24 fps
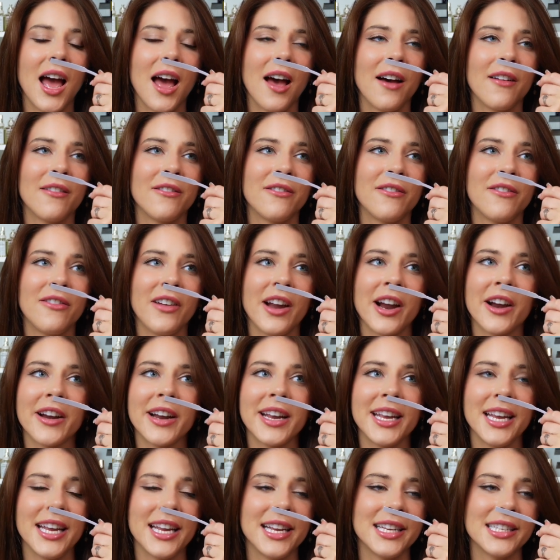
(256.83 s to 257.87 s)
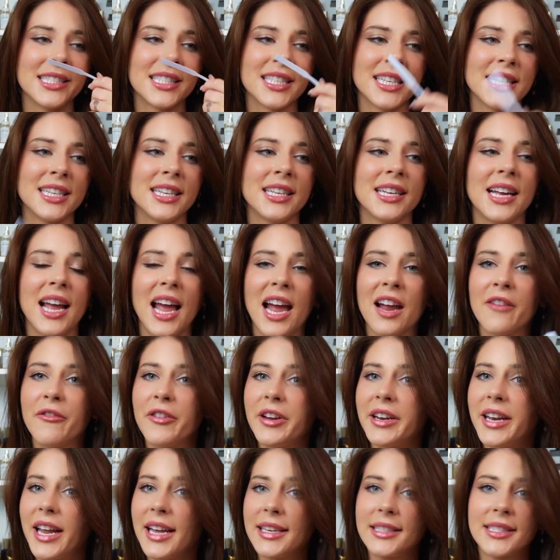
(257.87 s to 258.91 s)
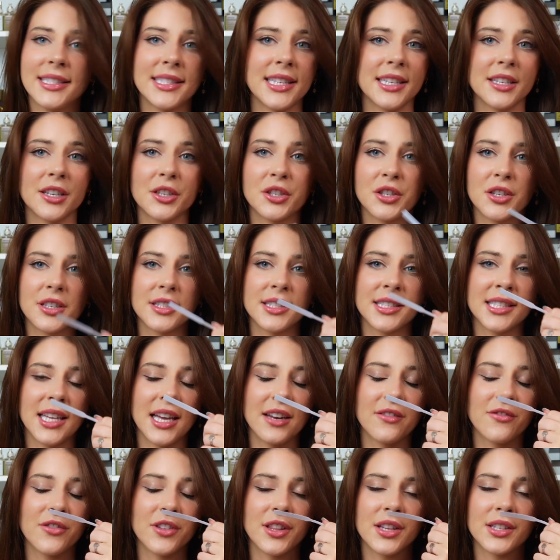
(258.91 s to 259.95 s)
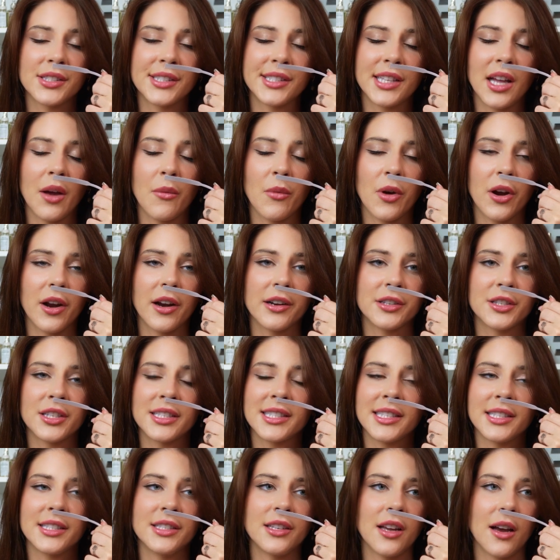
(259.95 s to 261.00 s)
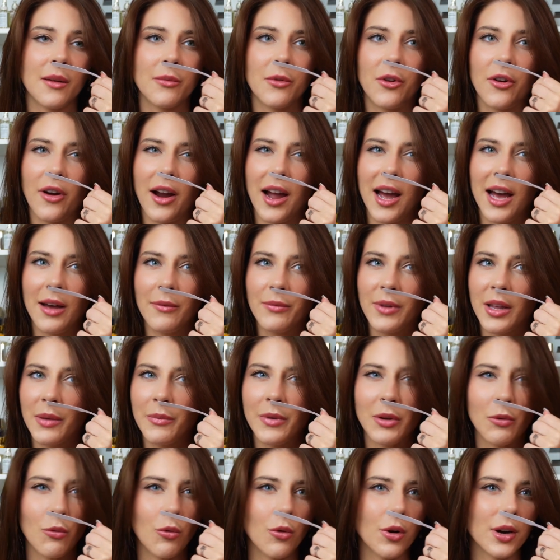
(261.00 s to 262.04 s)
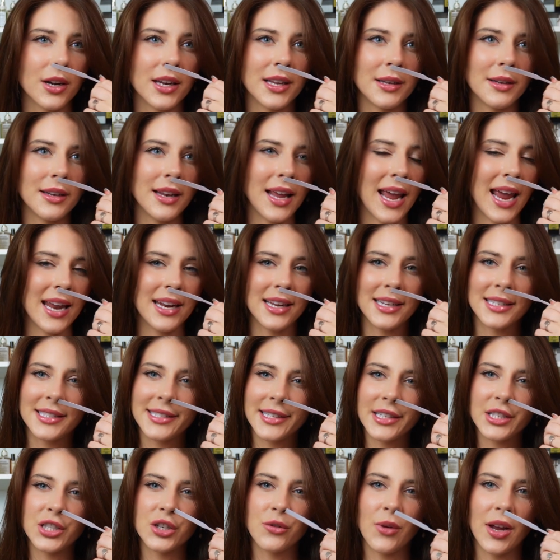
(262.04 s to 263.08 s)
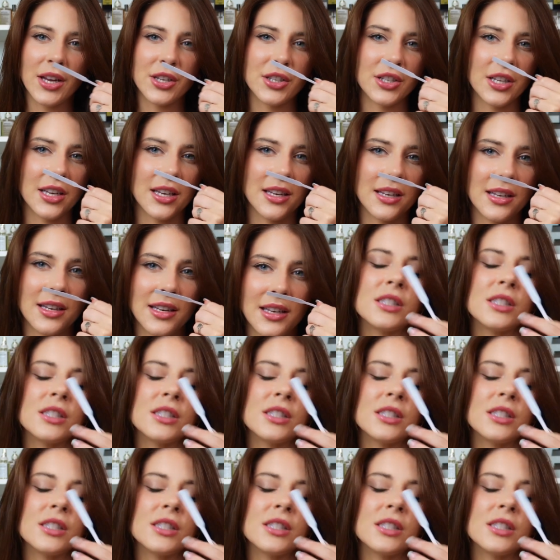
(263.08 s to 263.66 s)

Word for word: A very easy, everyday signature scent for the summer, just a dumb grab, can be worn in any situation.